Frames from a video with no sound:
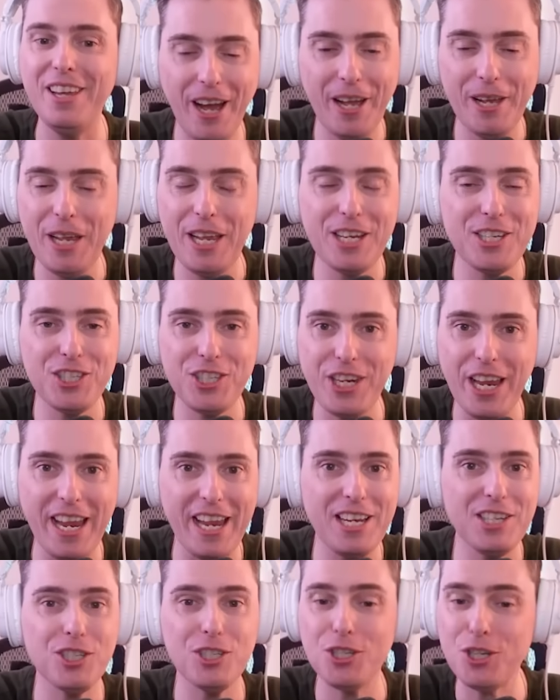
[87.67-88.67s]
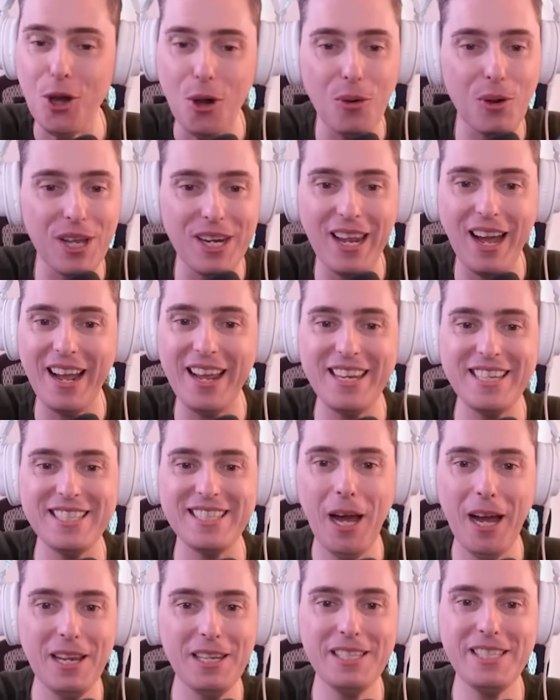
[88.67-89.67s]
exchange, tokenize
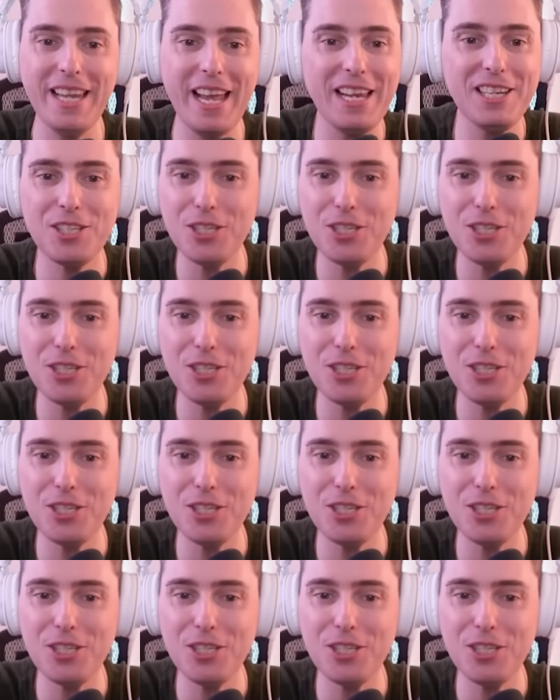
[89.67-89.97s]
debt,